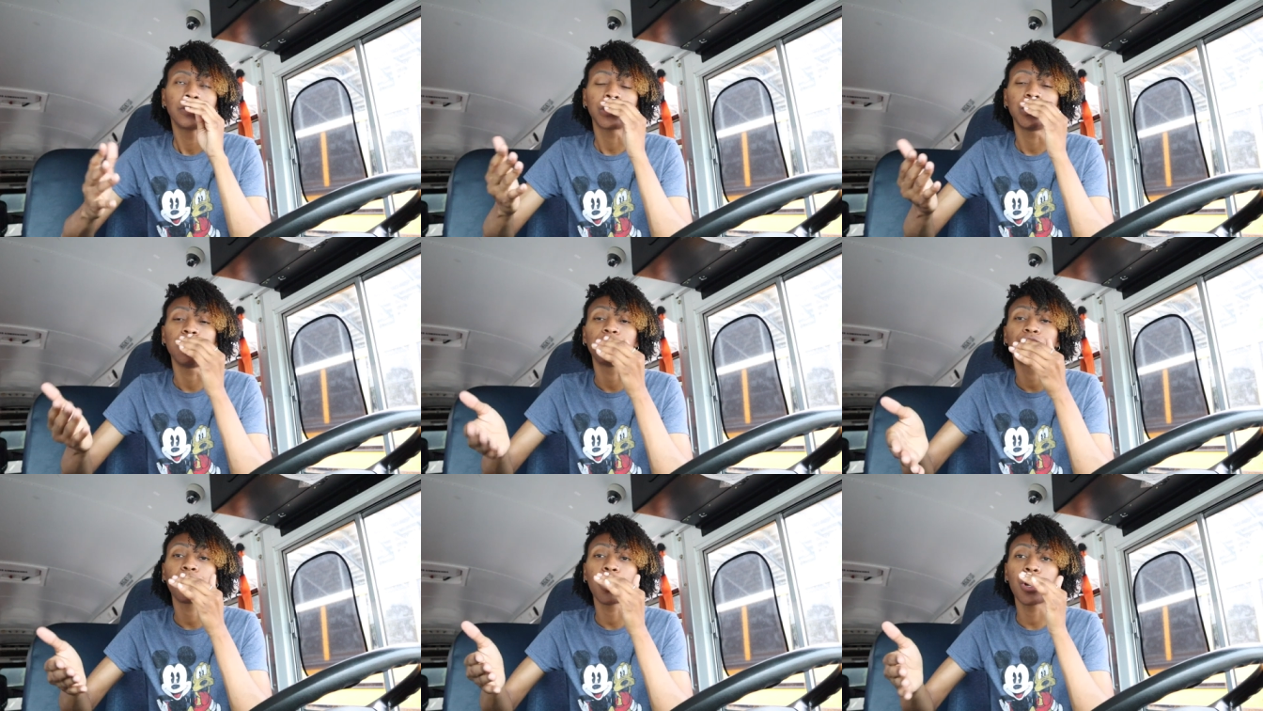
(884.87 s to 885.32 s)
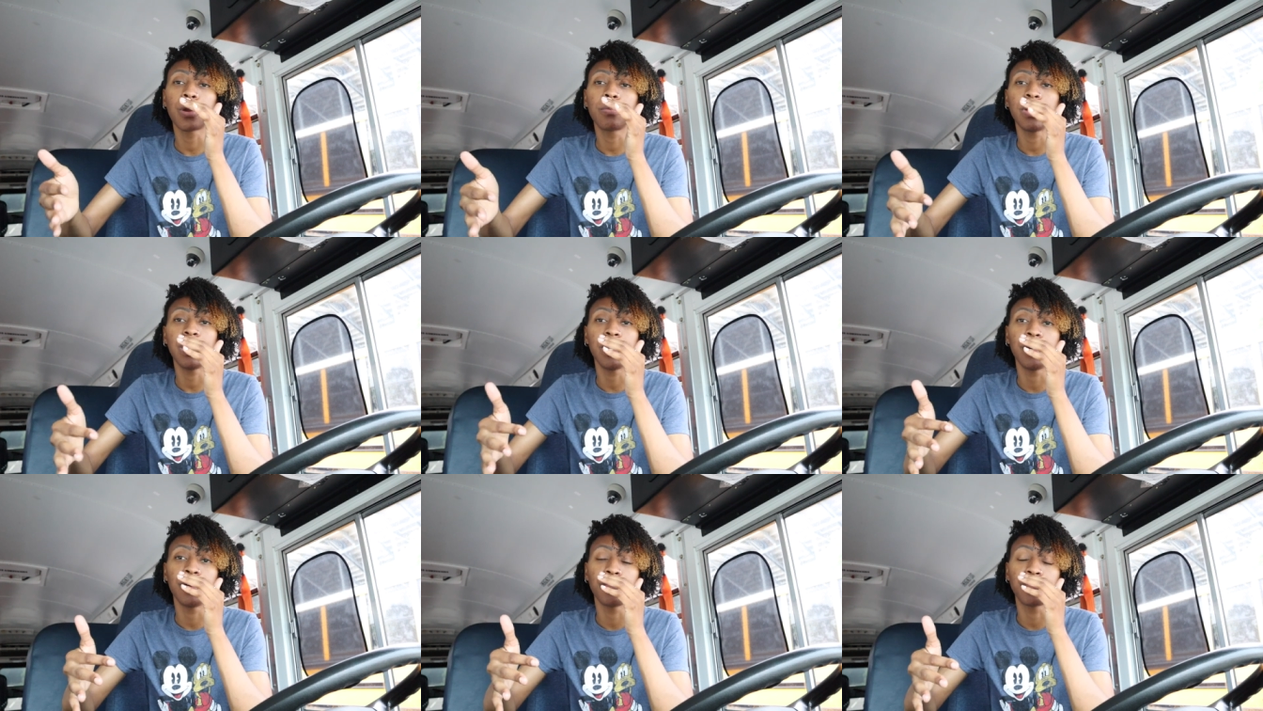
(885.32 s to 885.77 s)
confirm
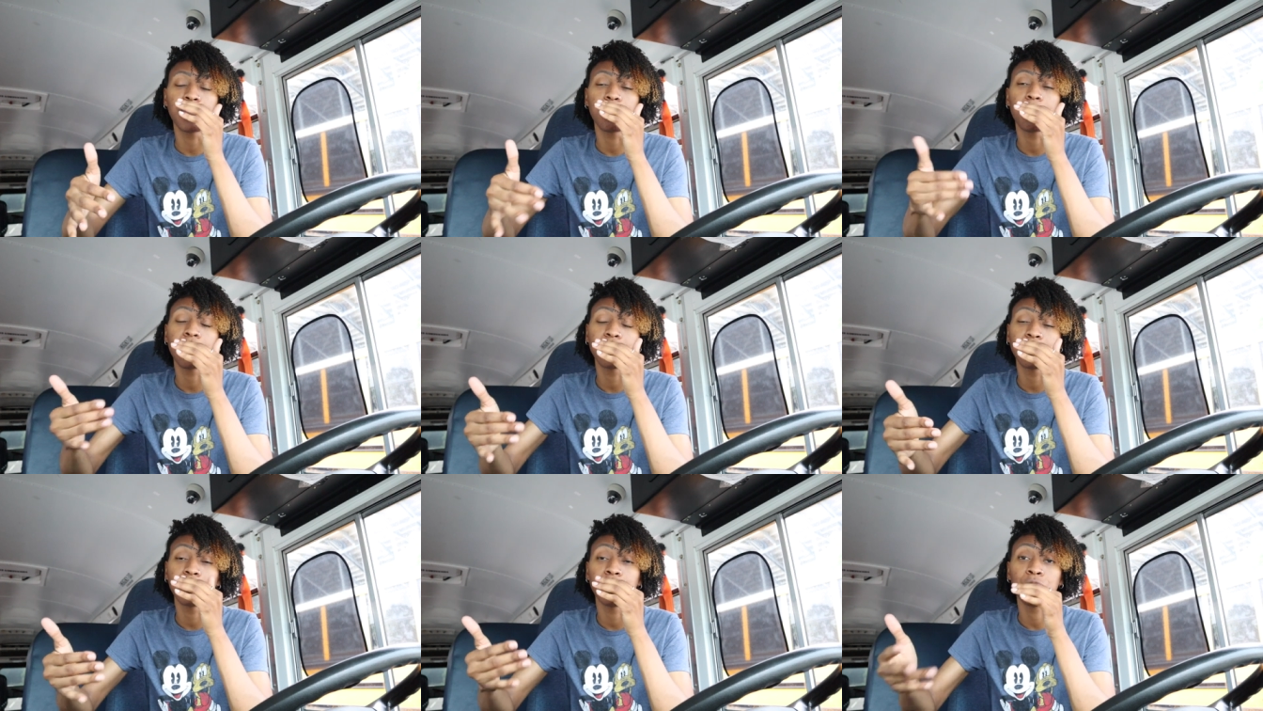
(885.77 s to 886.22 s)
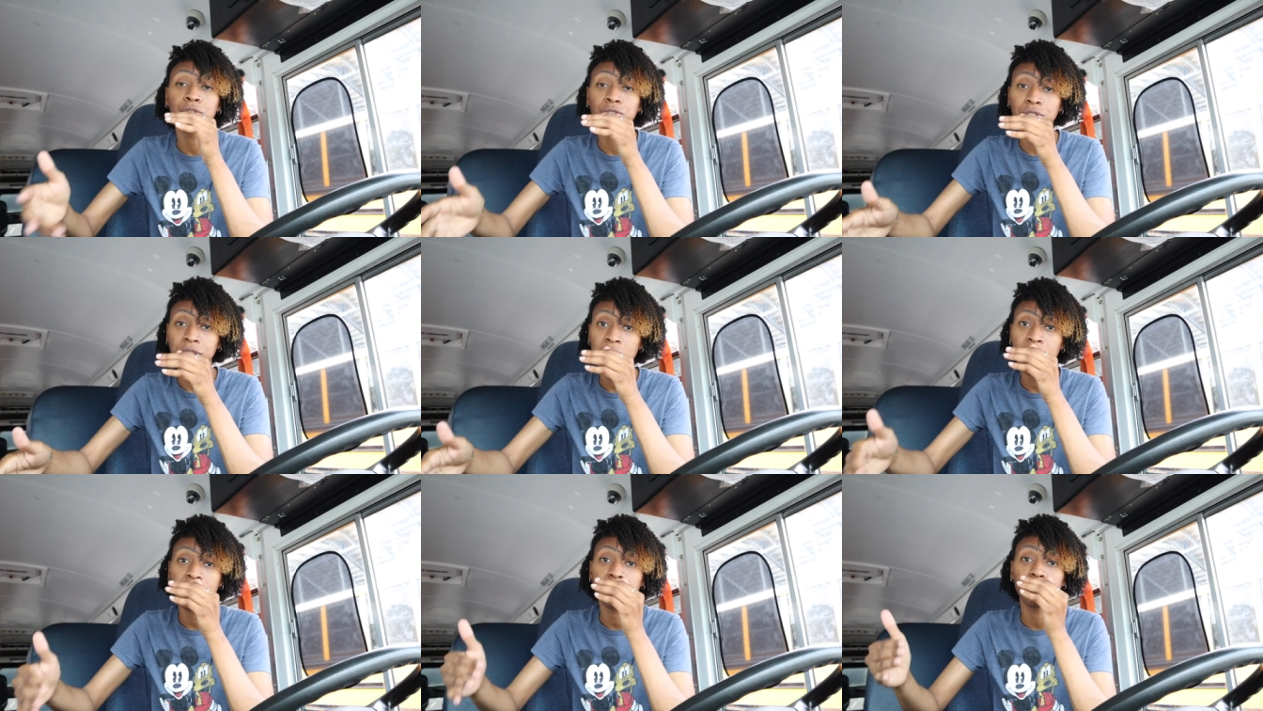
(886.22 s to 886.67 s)
if the person knows
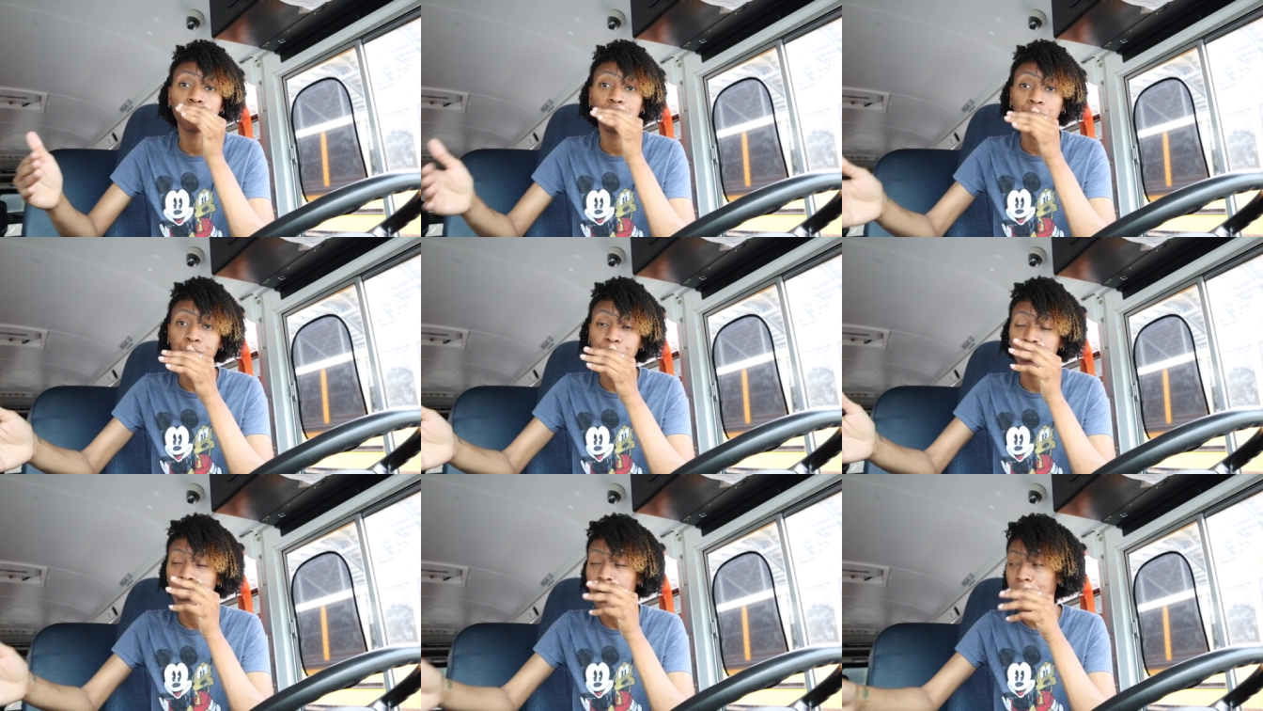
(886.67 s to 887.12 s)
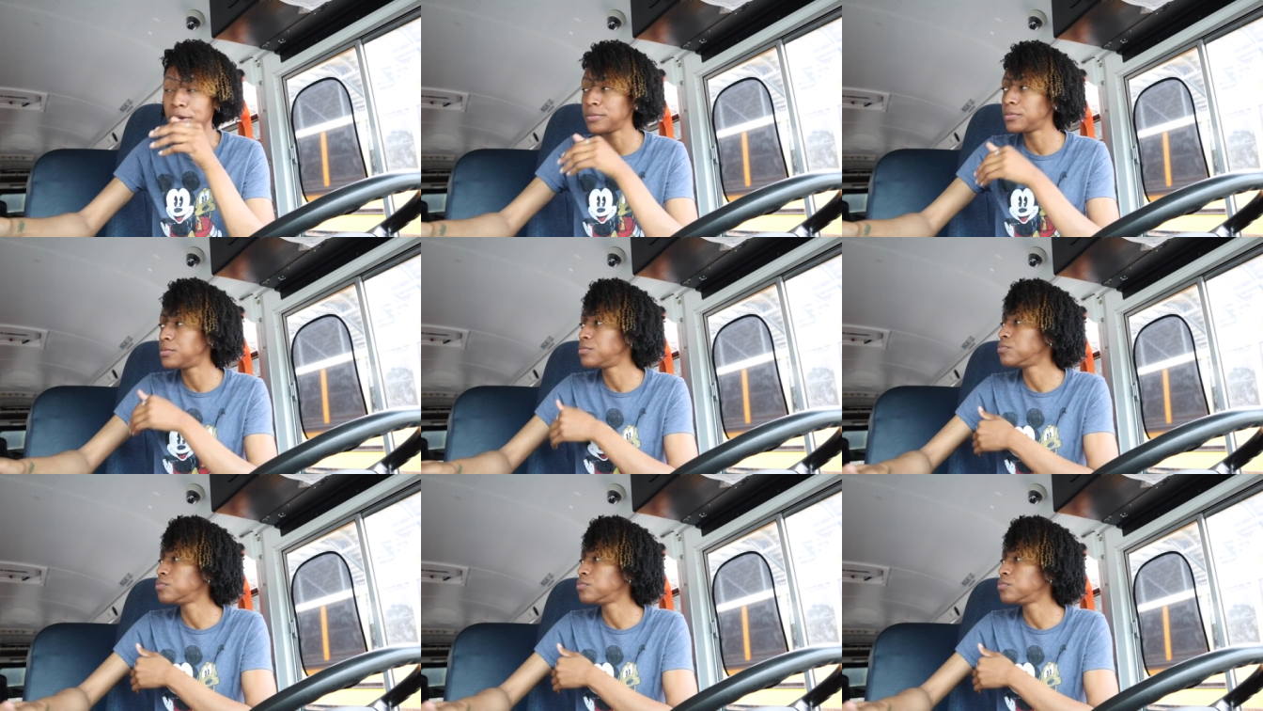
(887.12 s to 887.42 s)
they have a trip or not.